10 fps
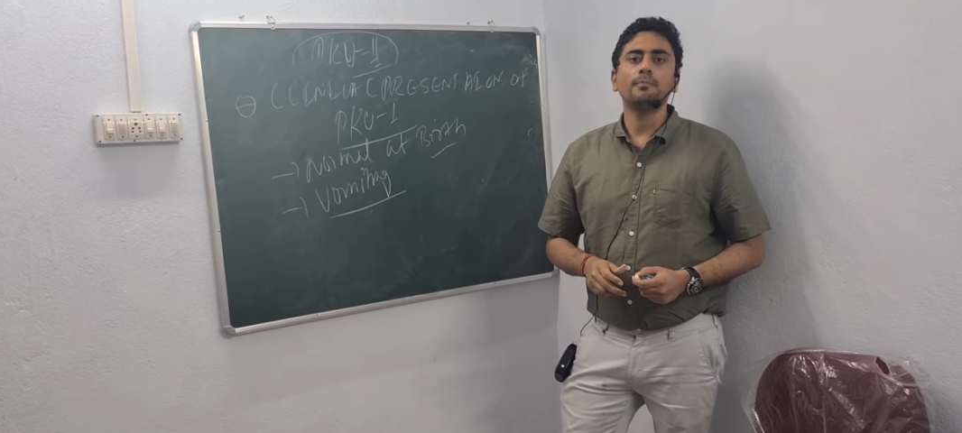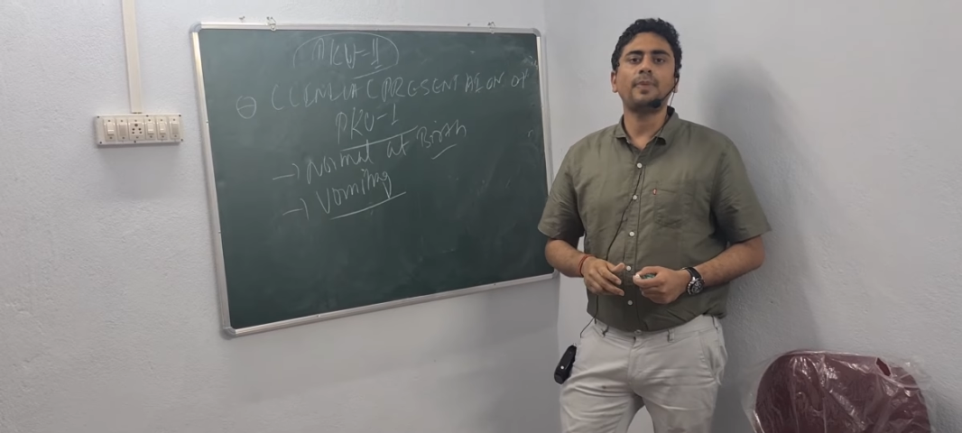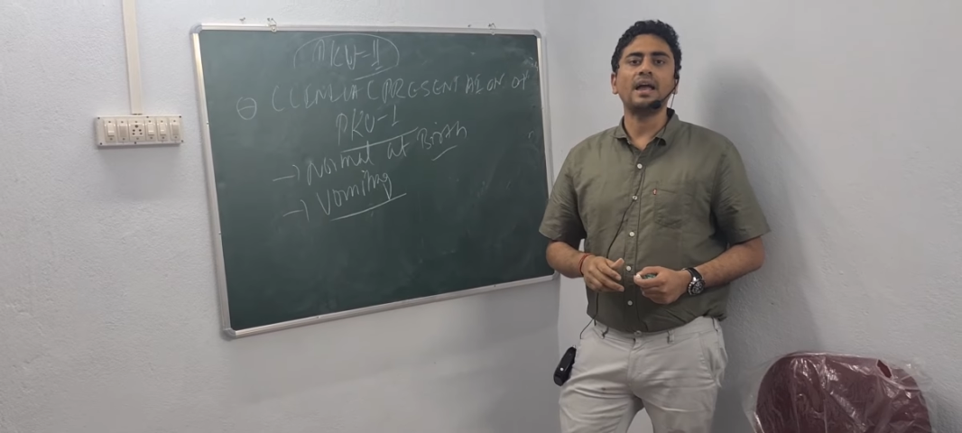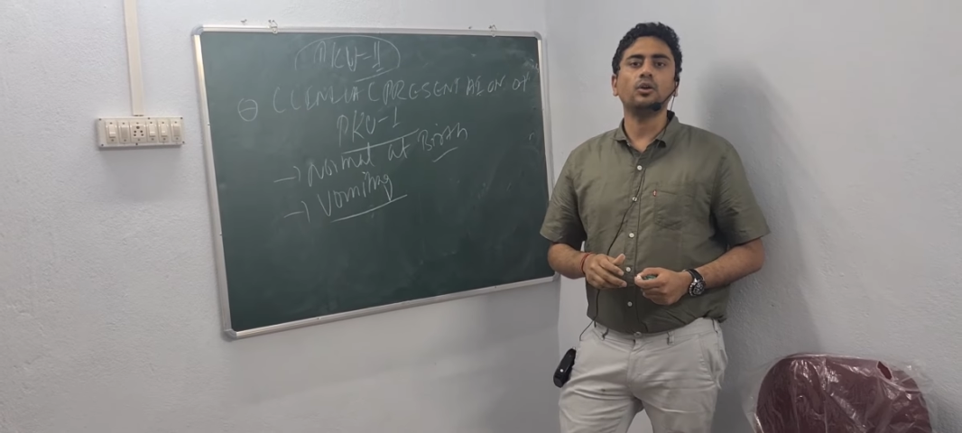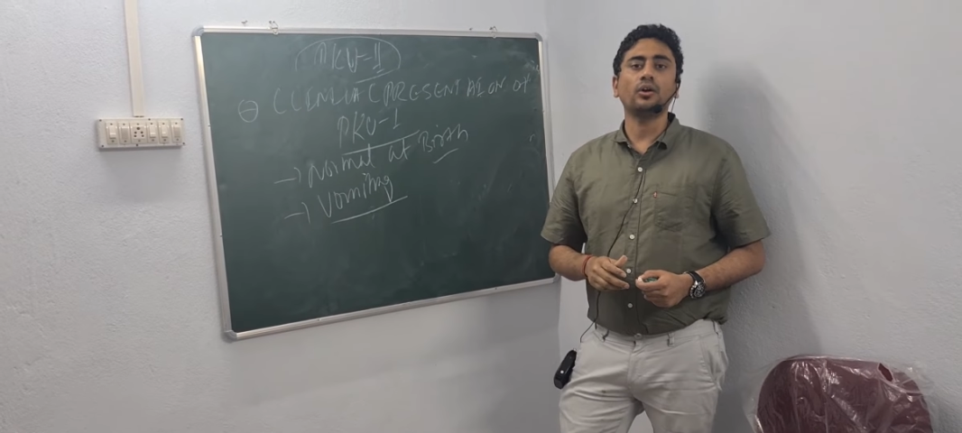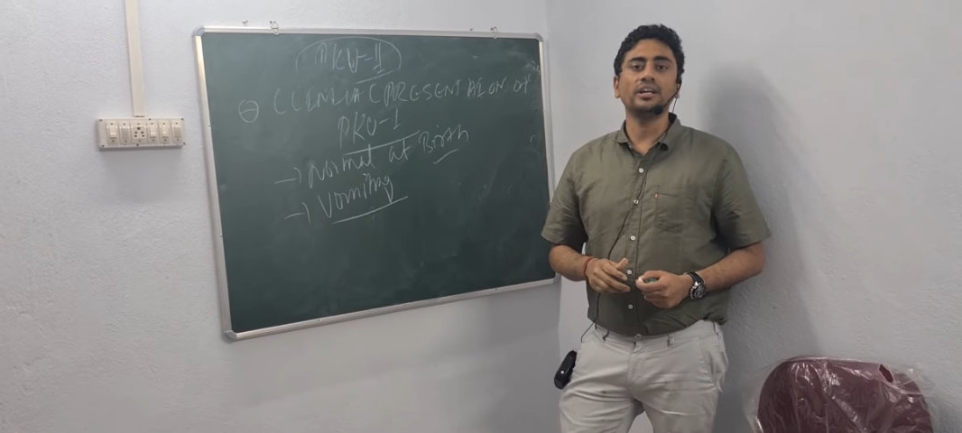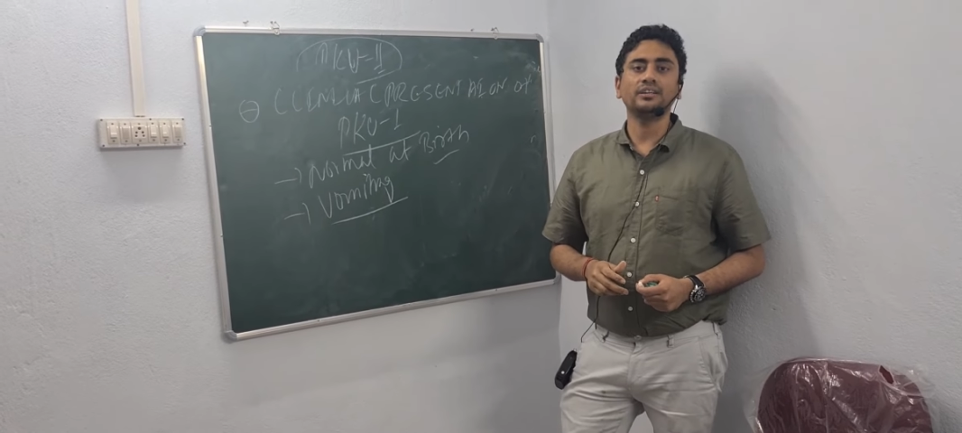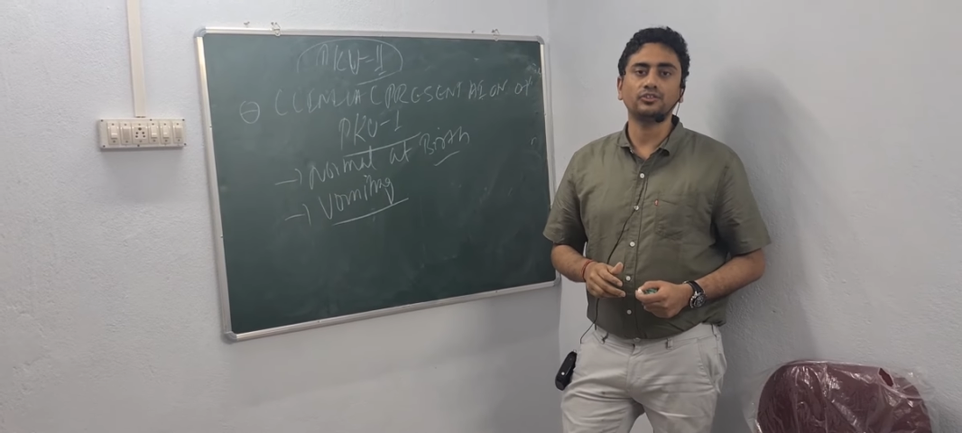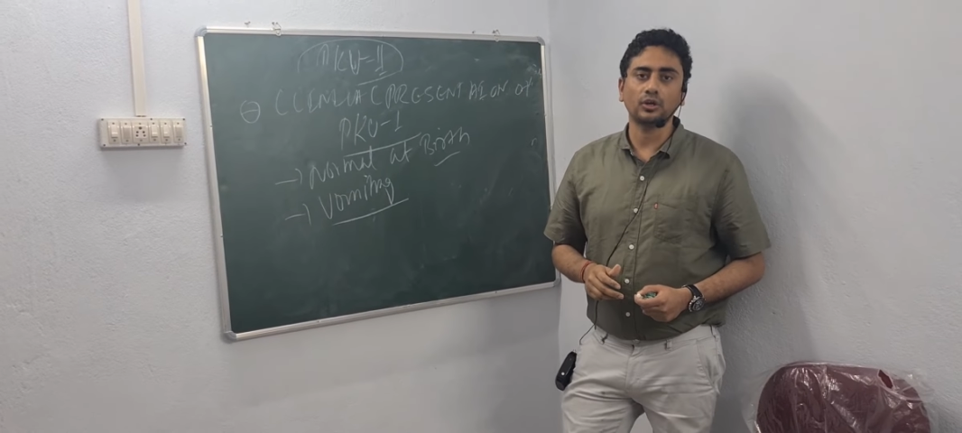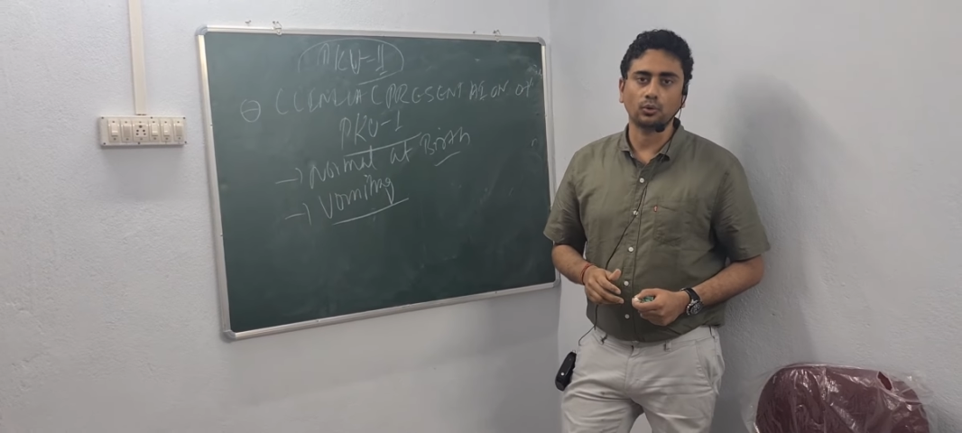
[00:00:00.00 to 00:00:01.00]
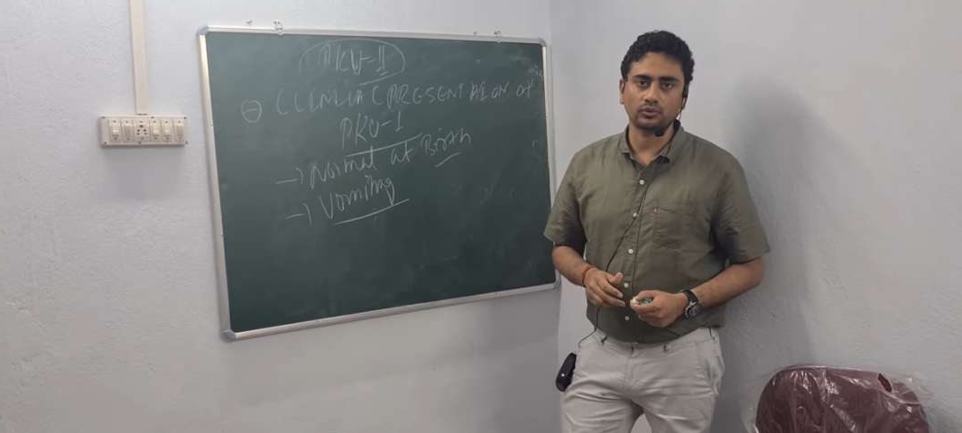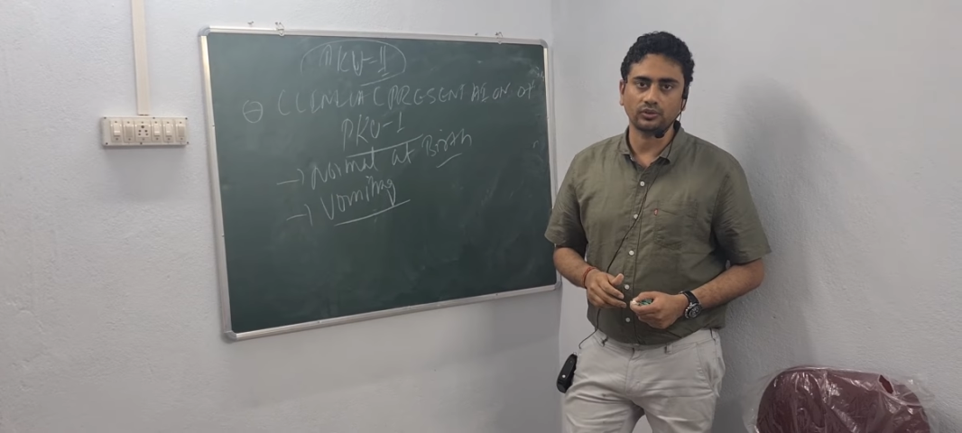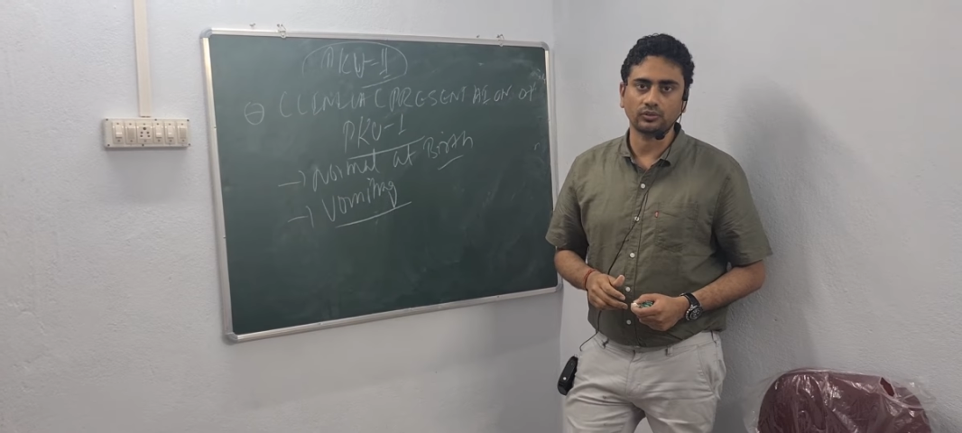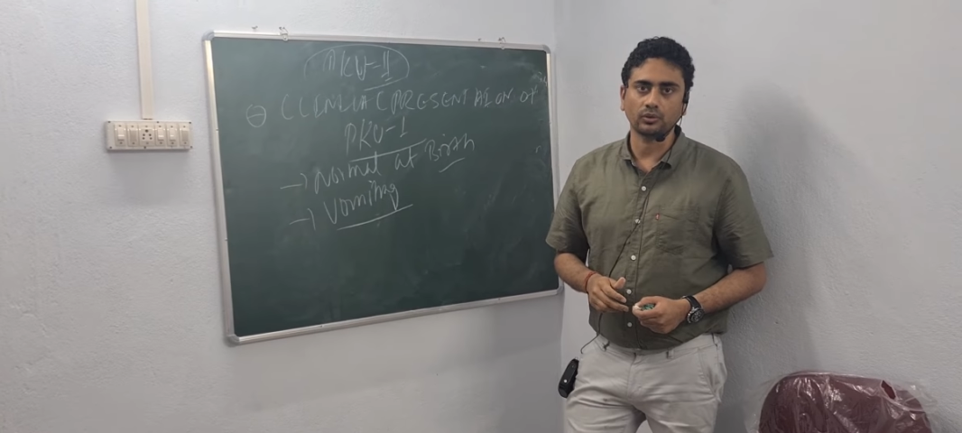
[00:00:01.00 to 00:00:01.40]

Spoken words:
pyloric stenosis.